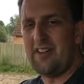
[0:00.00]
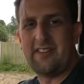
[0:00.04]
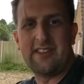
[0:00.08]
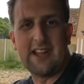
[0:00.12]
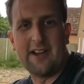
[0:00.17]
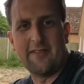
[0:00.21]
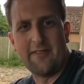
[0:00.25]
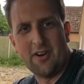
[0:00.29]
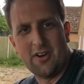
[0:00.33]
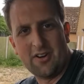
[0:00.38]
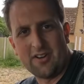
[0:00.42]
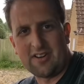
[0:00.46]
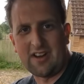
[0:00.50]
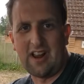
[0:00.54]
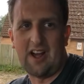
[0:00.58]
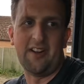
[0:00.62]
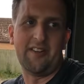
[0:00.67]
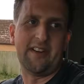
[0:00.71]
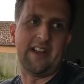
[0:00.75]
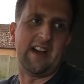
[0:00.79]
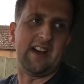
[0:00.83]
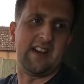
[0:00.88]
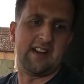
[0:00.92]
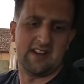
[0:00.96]
on the other hook
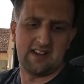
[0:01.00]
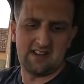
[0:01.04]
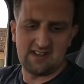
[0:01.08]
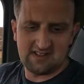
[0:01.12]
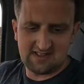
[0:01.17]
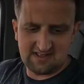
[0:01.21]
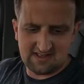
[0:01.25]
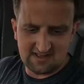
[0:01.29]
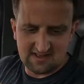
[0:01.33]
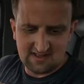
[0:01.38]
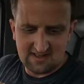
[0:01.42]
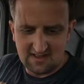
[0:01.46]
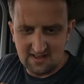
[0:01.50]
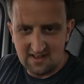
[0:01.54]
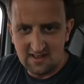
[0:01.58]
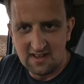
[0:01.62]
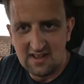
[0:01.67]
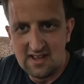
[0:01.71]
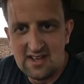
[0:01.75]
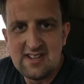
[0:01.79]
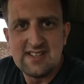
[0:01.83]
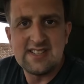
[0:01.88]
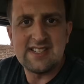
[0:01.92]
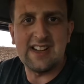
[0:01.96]
loader.
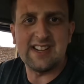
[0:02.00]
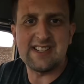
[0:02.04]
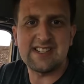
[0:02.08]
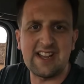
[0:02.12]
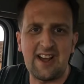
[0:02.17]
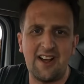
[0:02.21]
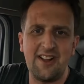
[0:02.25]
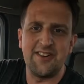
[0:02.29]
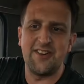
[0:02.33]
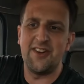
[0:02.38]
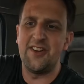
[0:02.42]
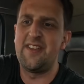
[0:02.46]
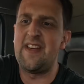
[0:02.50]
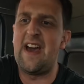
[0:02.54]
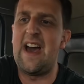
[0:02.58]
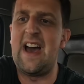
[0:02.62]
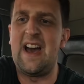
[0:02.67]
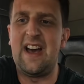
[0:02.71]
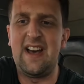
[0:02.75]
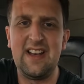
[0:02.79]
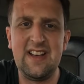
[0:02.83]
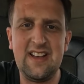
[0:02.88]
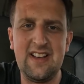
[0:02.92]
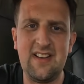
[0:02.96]
So let's go and do
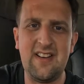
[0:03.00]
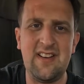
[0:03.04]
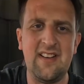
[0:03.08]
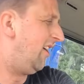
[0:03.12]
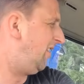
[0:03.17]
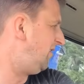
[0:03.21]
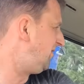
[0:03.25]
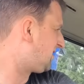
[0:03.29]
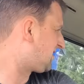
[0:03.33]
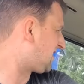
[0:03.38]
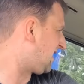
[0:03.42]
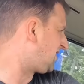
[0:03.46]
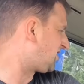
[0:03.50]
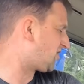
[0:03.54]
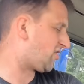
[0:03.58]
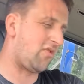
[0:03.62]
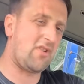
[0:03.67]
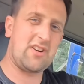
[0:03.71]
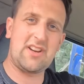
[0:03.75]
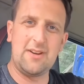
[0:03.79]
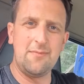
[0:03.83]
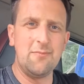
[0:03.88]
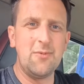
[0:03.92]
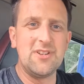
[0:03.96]
that. Who said
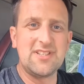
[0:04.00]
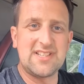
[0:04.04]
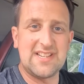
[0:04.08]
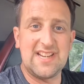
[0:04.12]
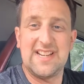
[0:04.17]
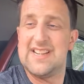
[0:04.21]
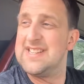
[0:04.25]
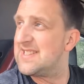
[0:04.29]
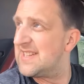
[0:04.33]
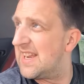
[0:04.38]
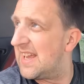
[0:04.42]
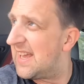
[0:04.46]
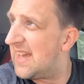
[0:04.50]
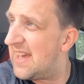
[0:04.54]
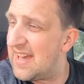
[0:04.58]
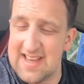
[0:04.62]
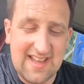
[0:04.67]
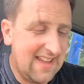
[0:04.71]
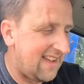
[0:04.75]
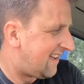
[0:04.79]
trucking was easy?